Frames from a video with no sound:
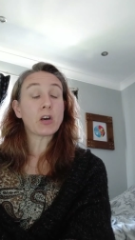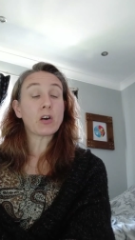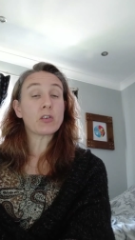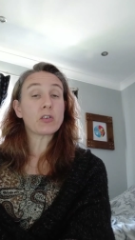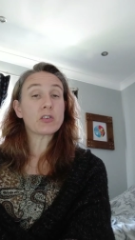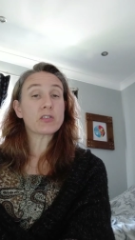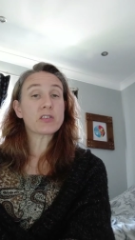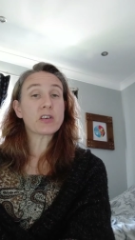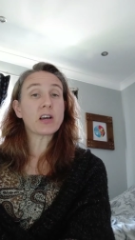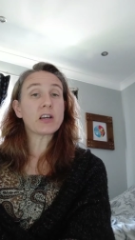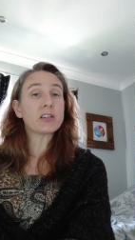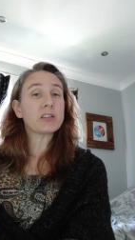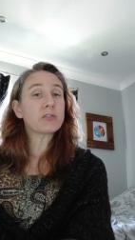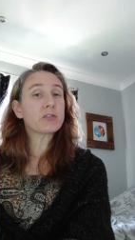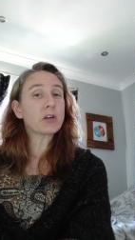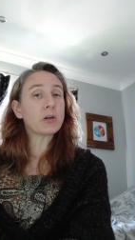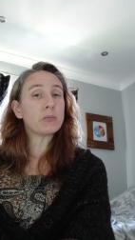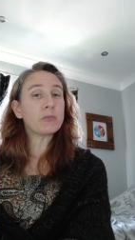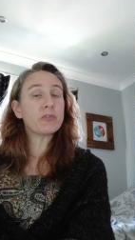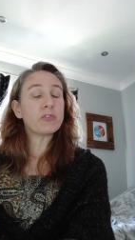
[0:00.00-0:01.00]
On the side
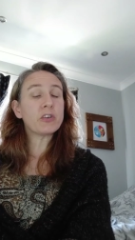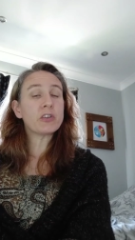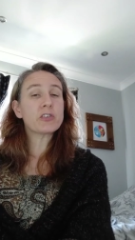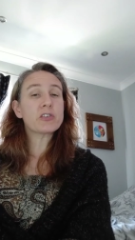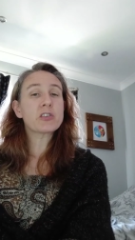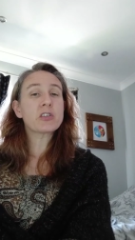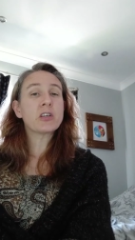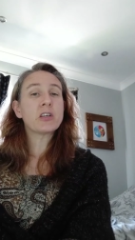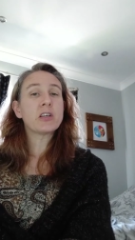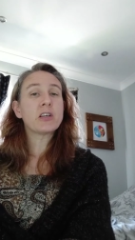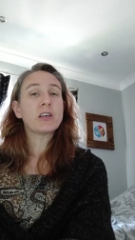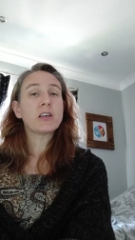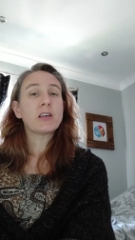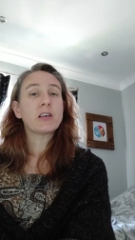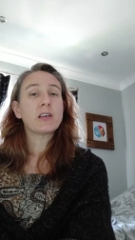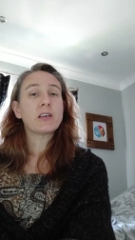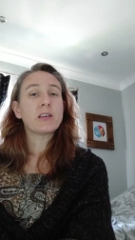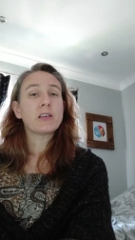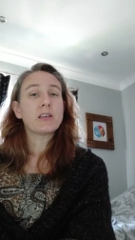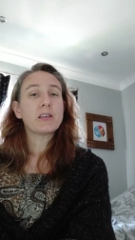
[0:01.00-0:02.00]
of comfort
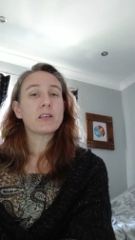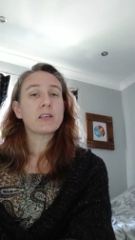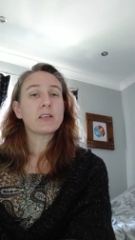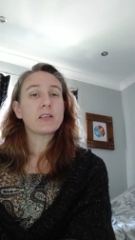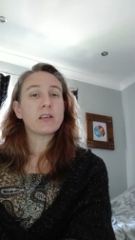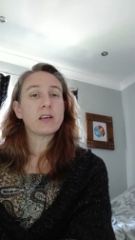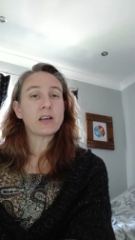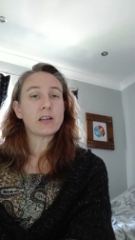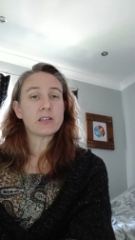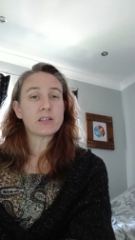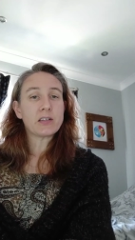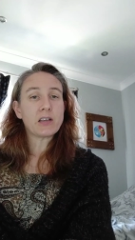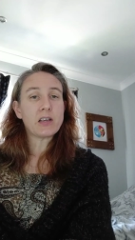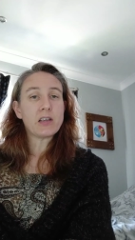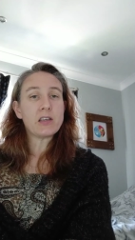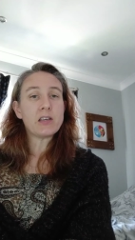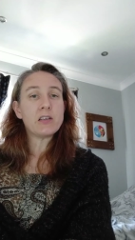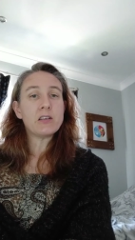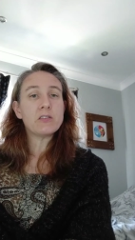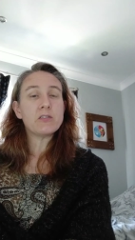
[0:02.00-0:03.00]
and
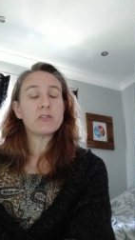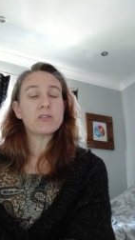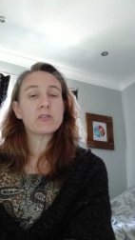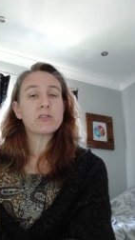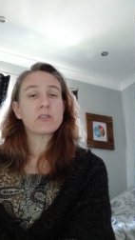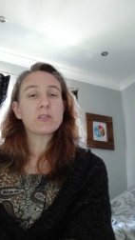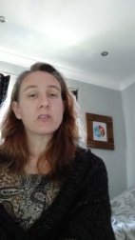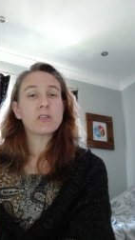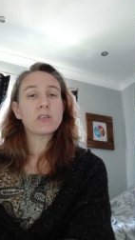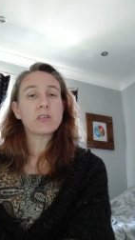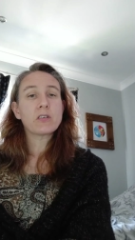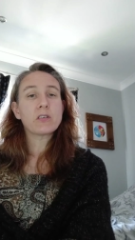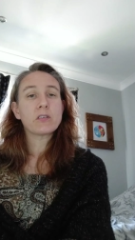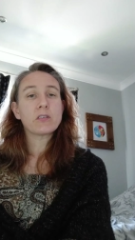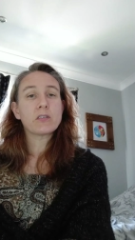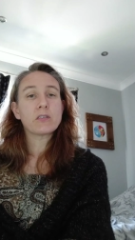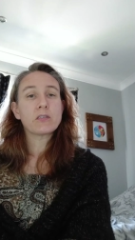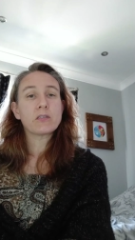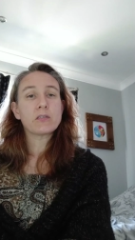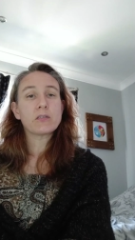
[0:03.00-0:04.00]
ease
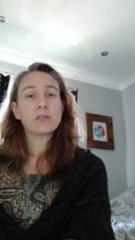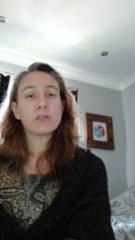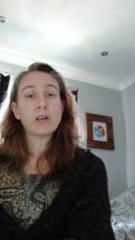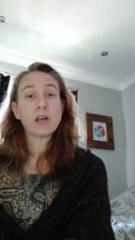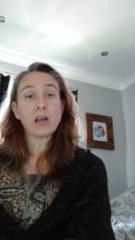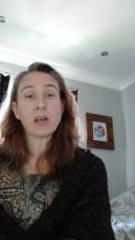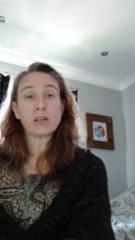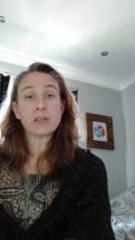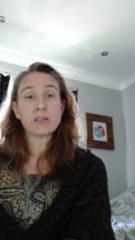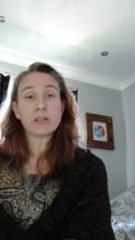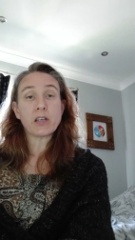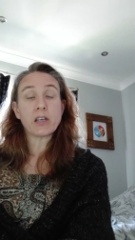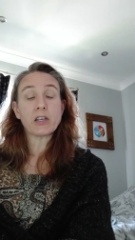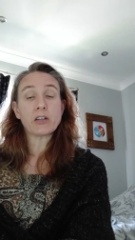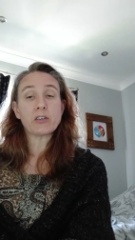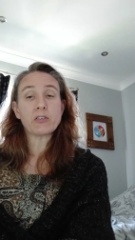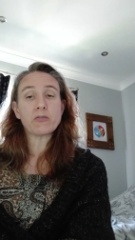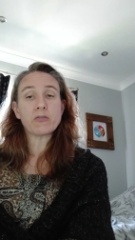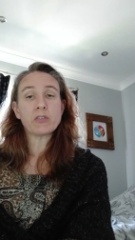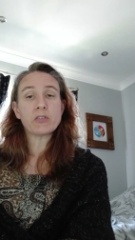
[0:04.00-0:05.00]
and
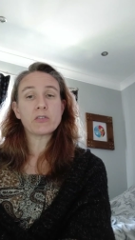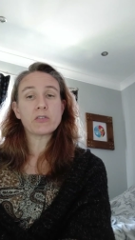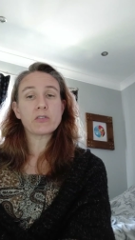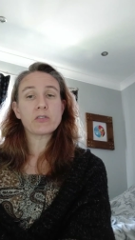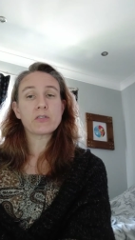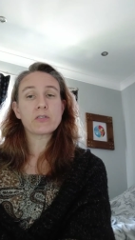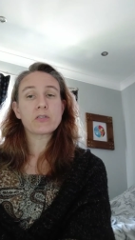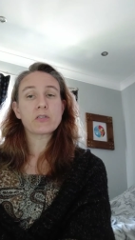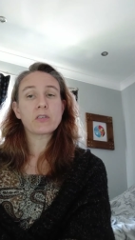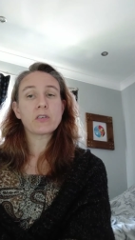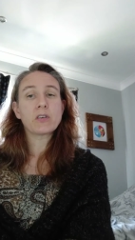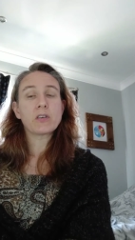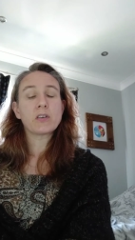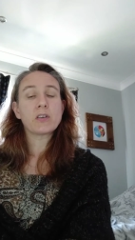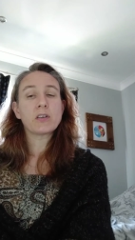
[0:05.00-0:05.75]
ignorance?